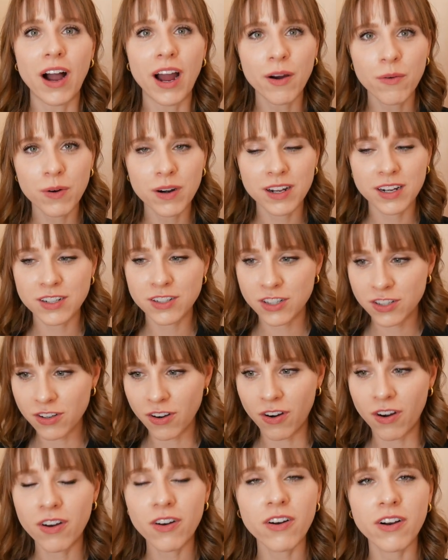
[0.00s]
I want to just
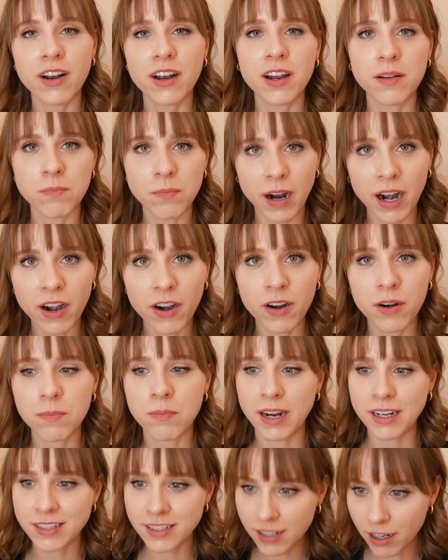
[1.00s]
honor and admire
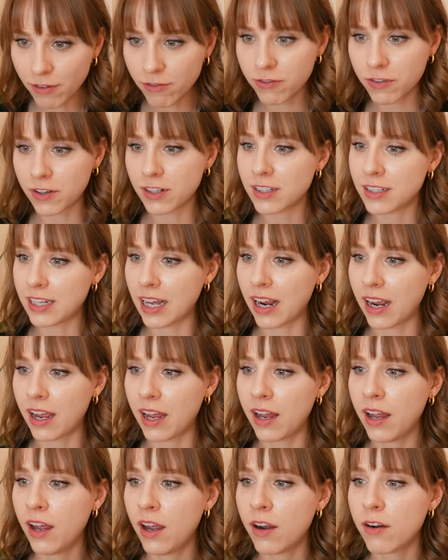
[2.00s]
myself for a
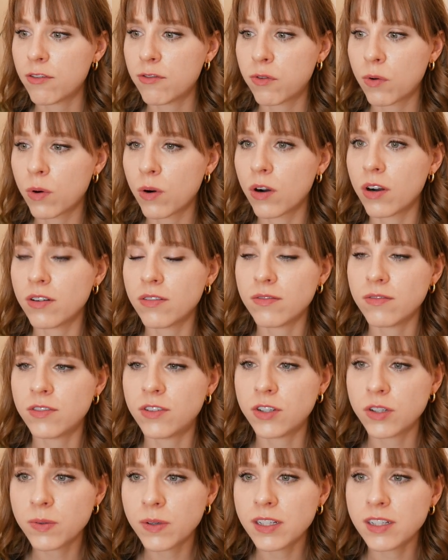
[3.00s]
second for
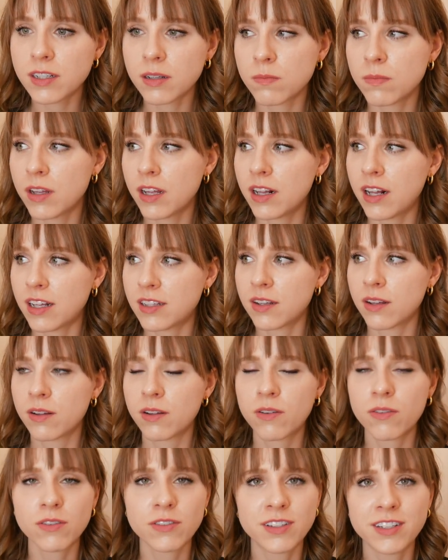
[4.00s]
doing something that's a
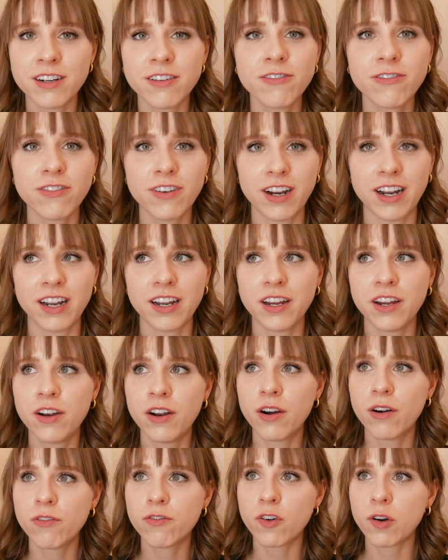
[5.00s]
little different, you
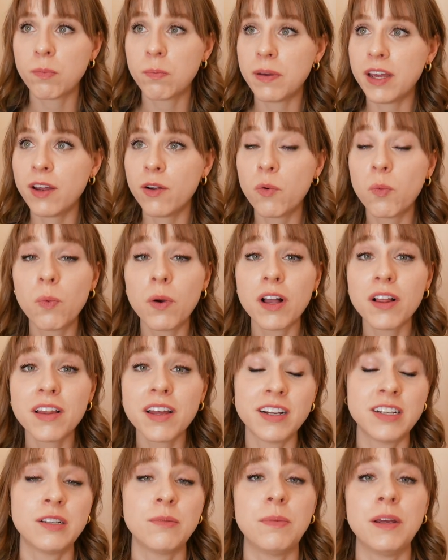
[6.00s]
know, for being
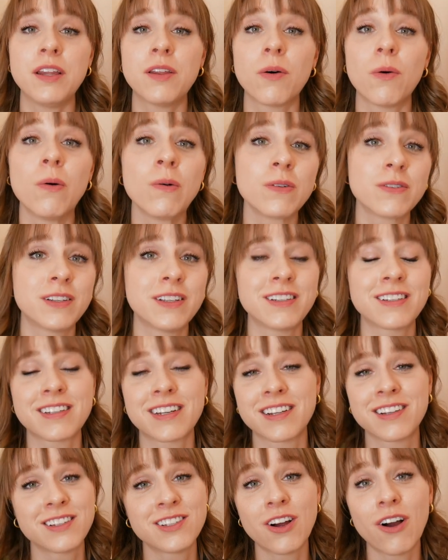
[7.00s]
willing to be the
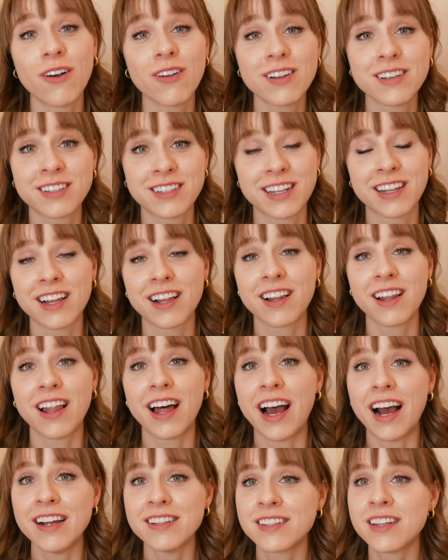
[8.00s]
oldest and tallest in the
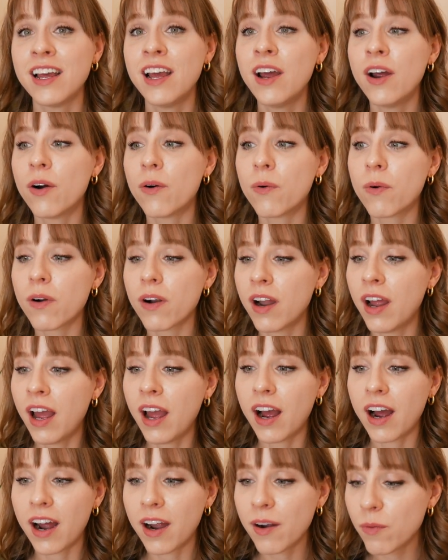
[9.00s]
class. Or
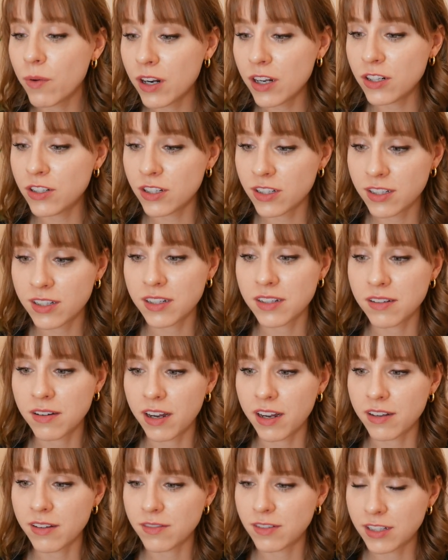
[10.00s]
I want to just
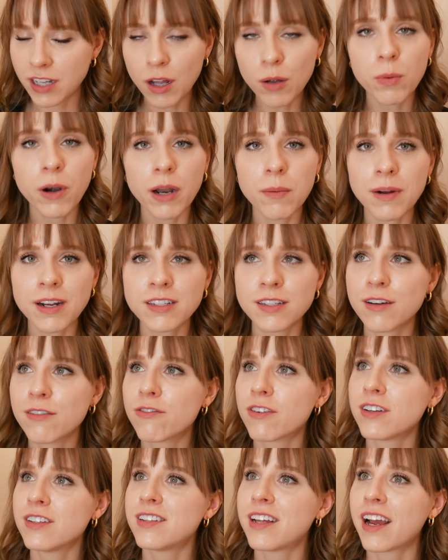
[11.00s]
celebrate myself
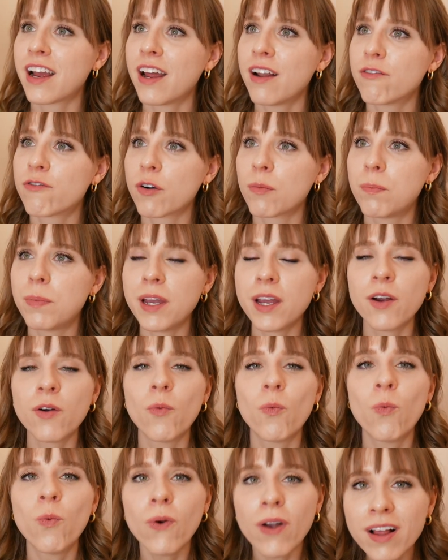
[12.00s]
for a second for
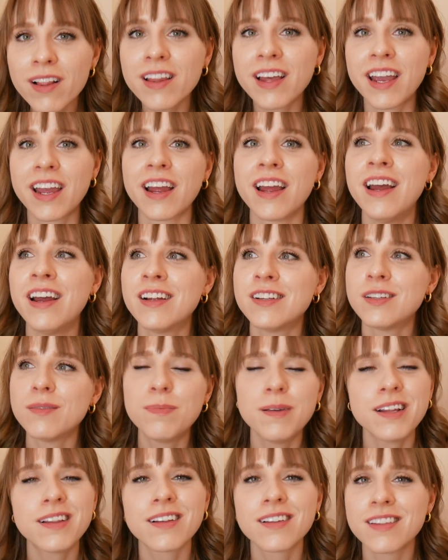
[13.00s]
being willing to
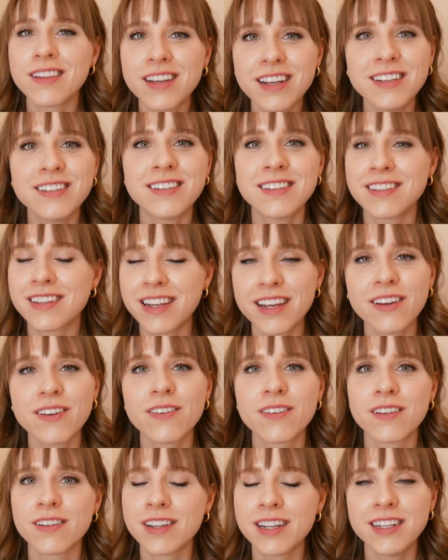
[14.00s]
be the least
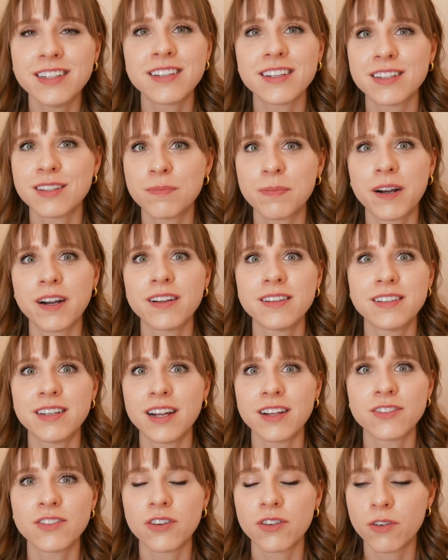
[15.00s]
skilled, least experienced
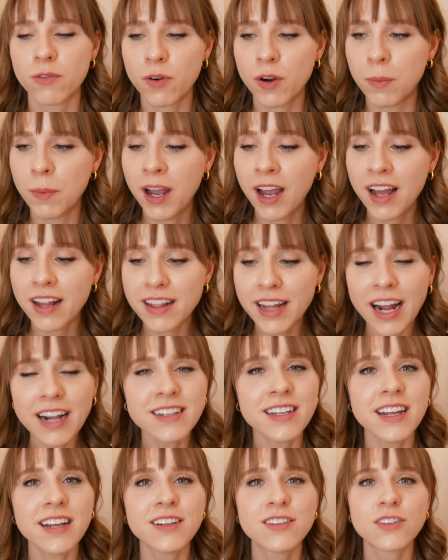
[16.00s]
dancer in the room. That
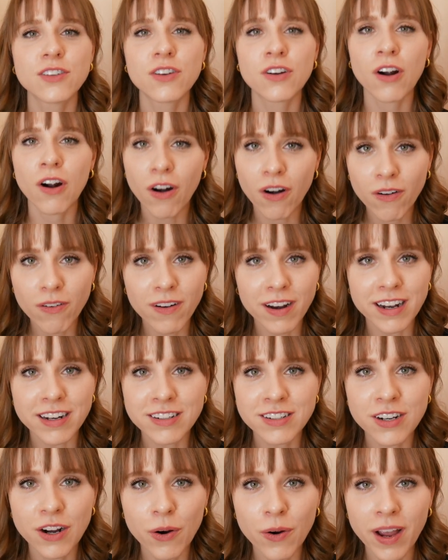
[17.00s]
takes
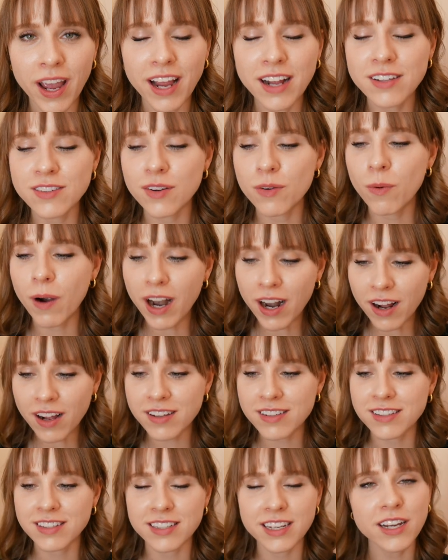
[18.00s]
courage, okay? So why
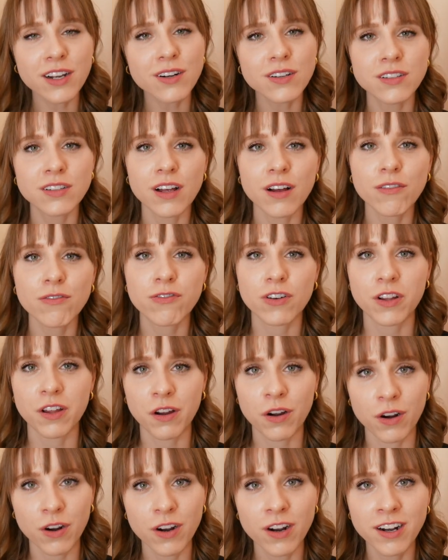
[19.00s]
not see yourself for the
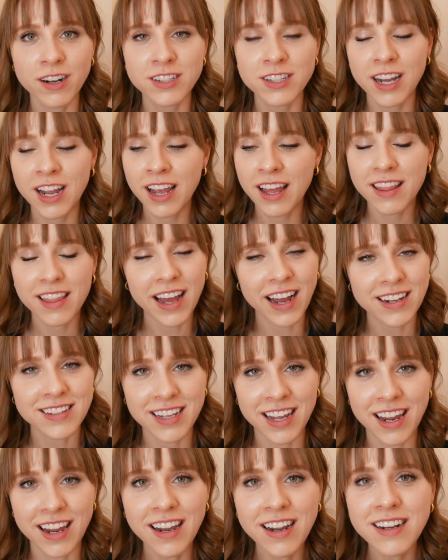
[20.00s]
courage that
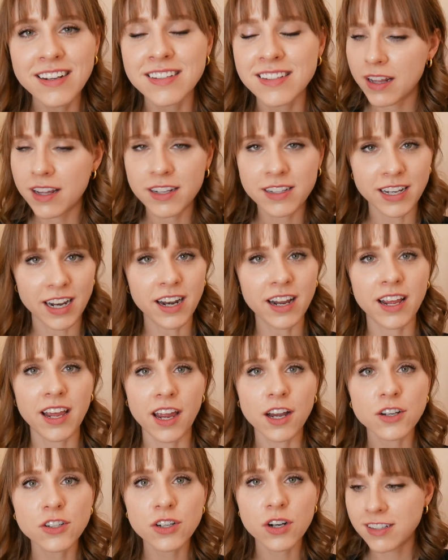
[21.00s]
takes and the
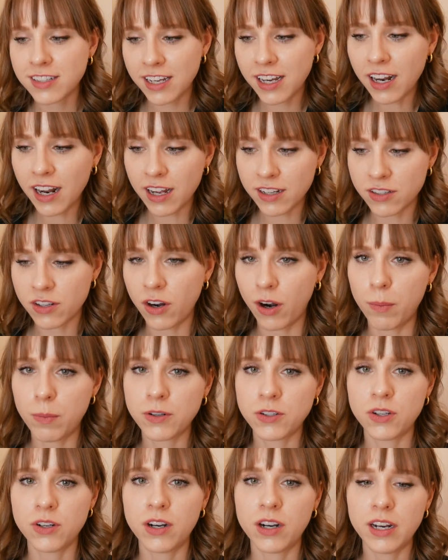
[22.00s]
dedication? See it as an
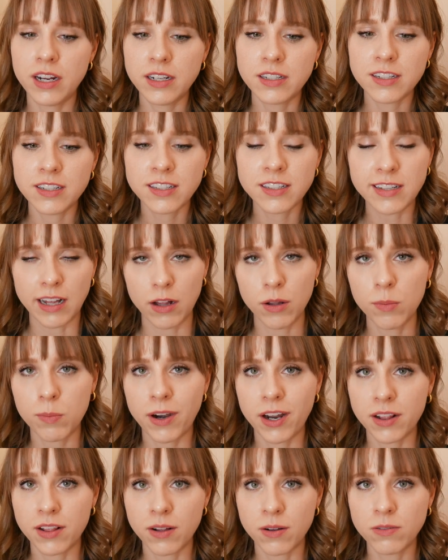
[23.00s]
opportunity to
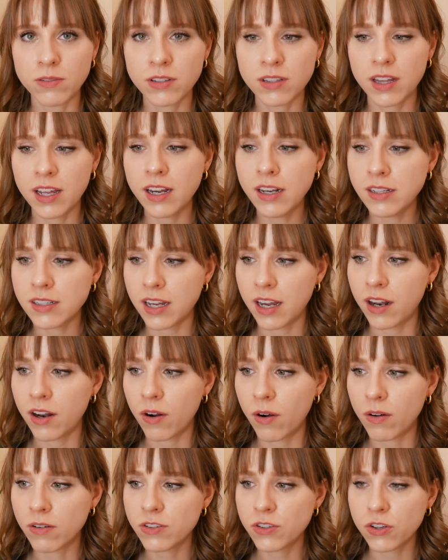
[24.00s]
celebrate those things and
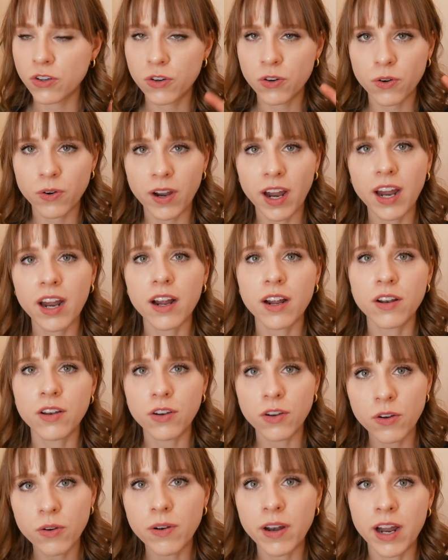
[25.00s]
also create a
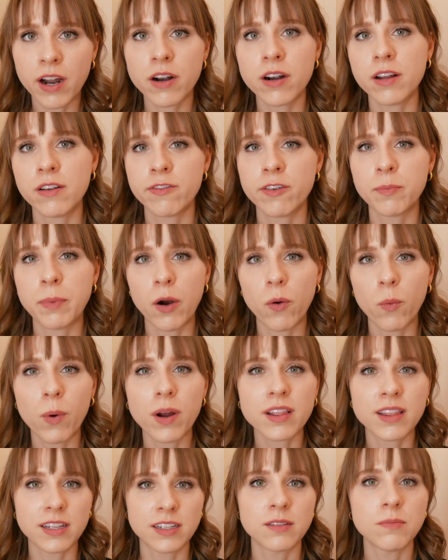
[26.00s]
new narrative about
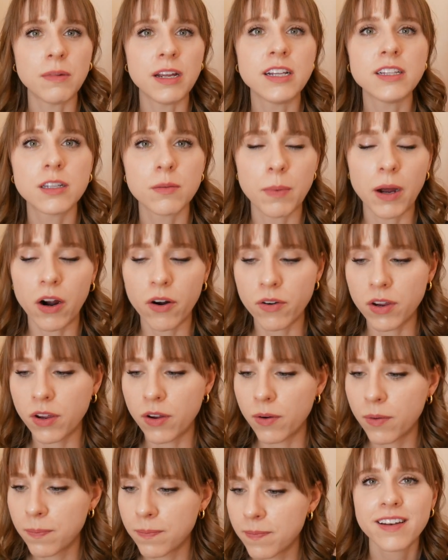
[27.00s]
what this means about
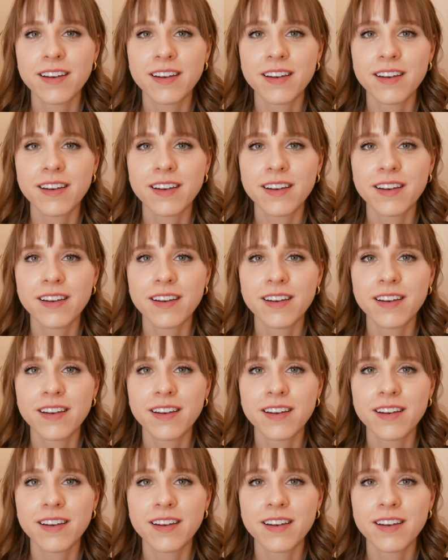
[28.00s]
you.